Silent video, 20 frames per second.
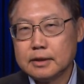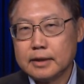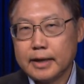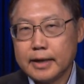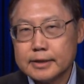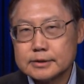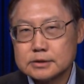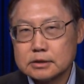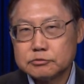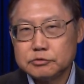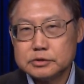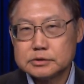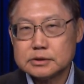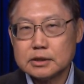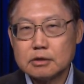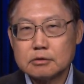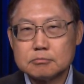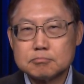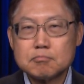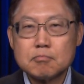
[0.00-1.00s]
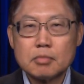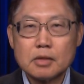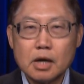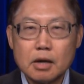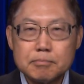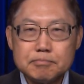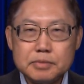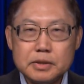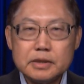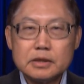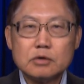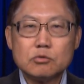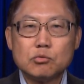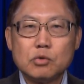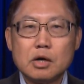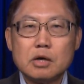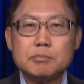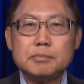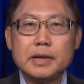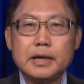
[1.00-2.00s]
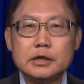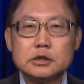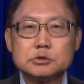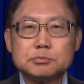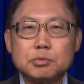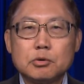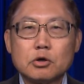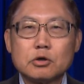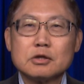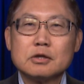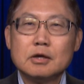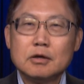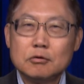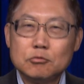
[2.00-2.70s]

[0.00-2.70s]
As a result of being a well-managed port,